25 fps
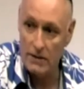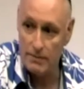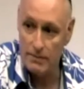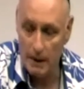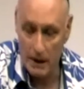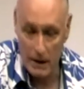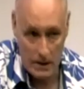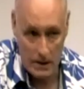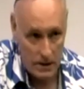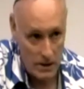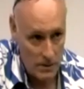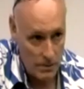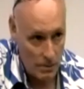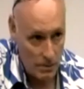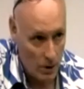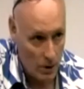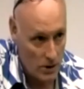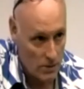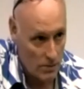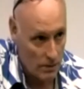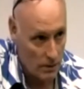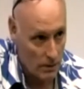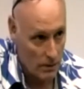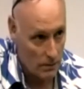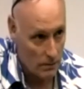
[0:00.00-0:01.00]
basis
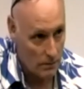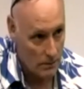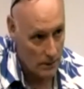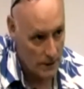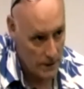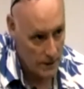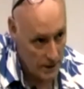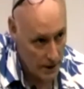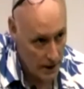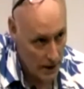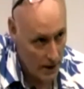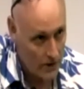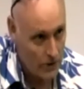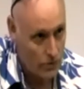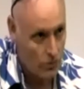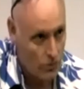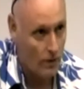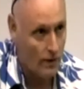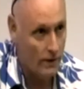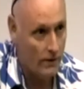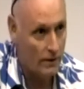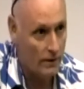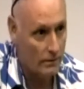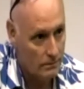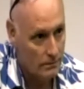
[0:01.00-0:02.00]
possible. It starts
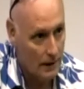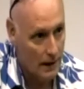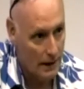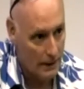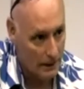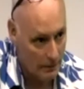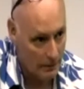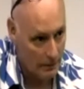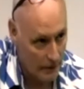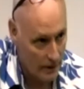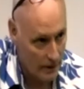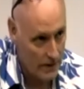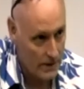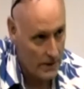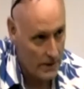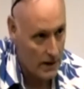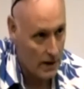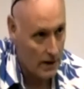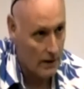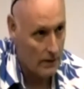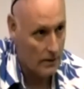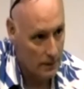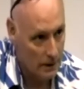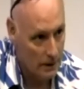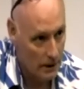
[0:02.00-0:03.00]
right at the very
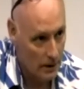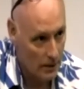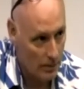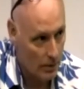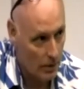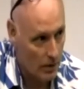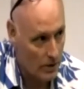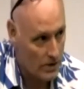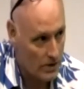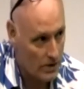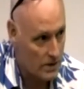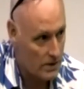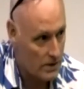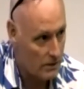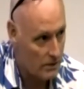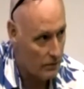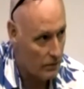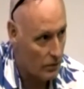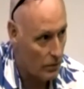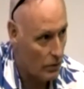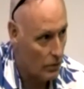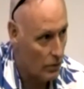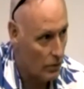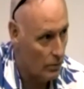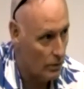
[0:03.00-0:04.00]
start in the process of
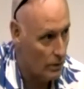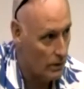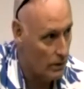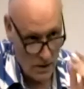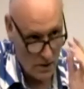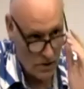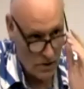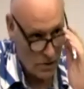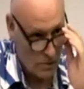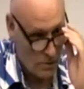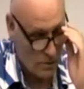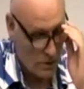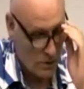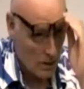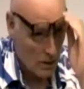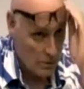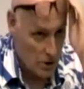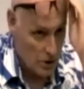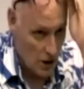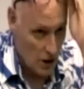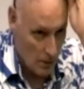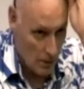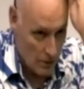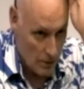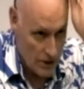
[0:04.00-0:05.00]
recruitment. Sometimes
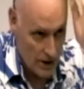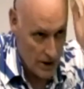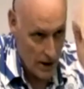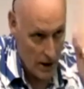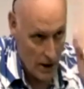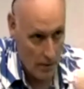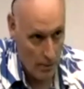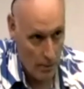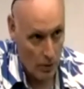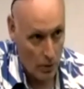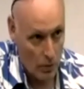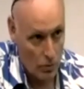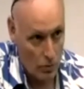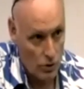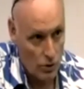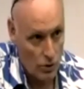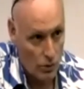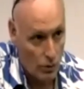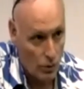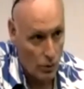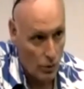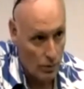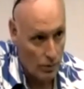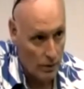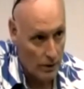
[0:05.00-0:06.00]
comrades can approach
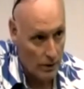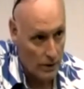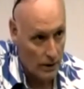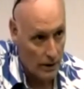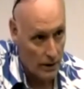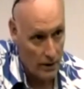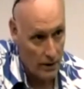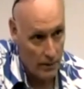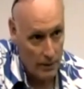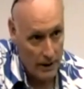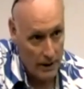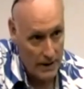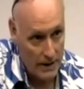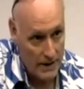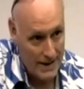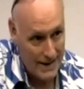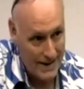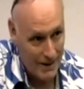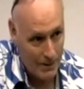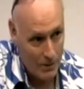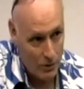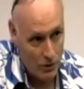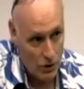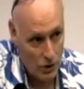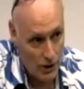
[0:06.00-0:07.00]
recruitment on the basis
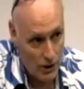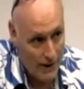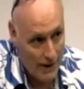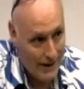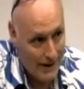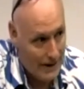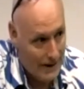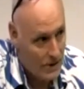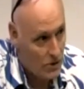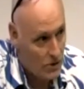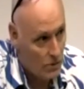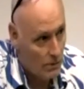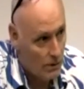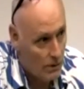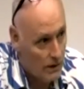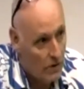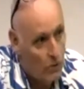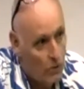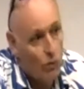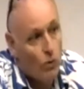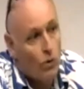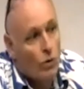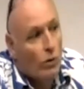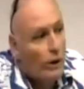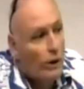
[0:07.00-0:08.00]
that we're trying to get somebody
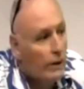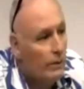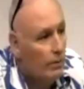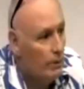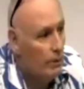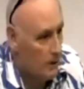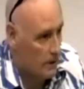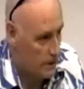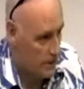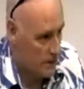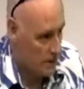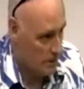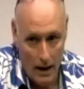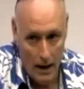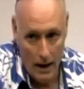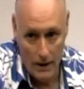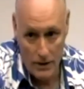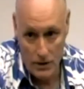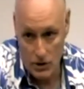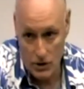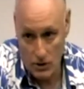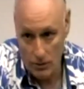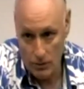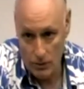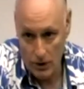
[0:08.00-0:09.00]
to agree with us. And
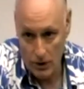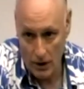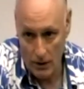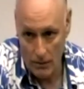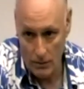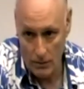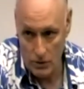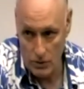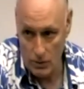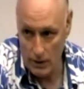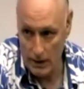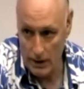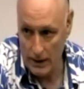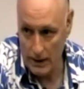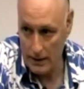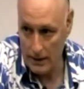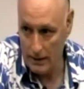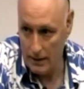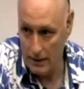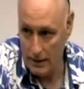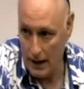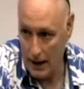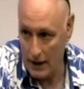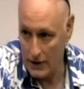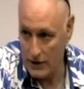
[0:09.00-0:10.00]
sometimes we
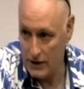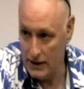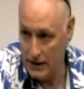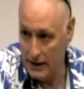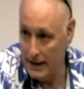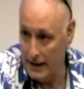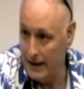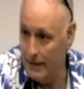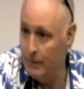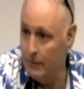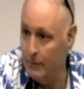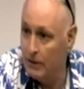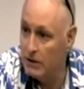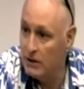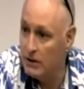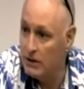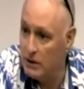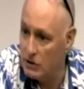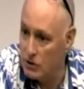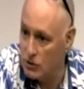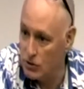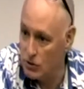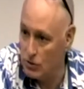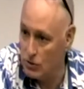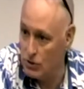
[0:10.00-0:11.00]
can actually limit the
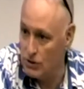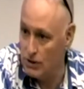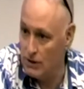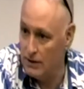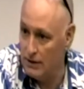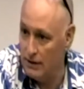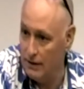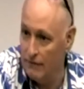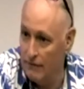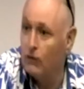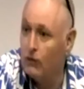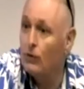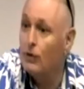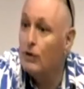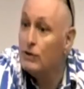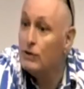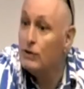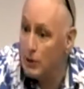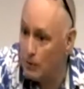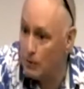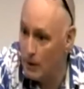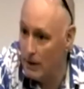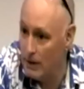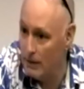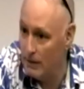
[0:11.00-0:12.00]
discussion, if there is
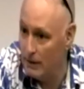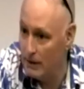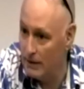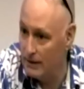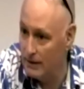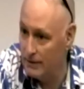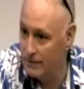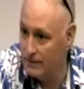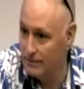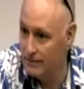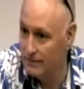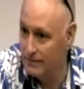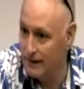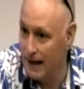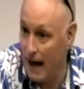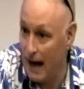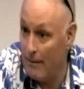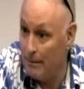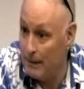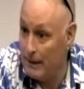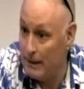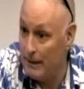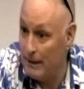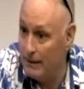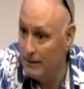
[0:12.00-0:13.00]
agreement,
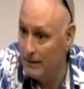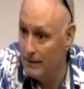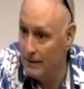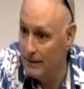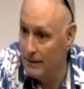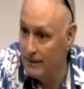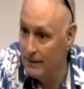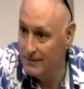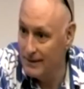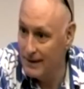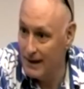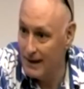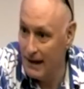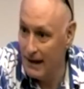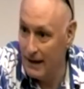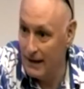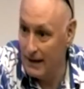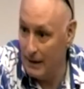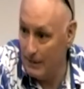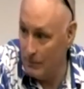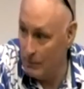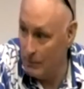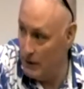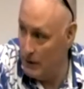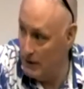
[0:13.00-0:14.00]
happy, and
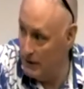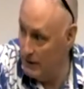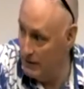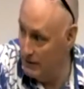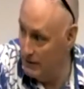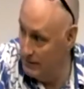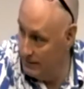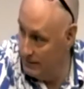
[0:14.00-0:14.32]
that we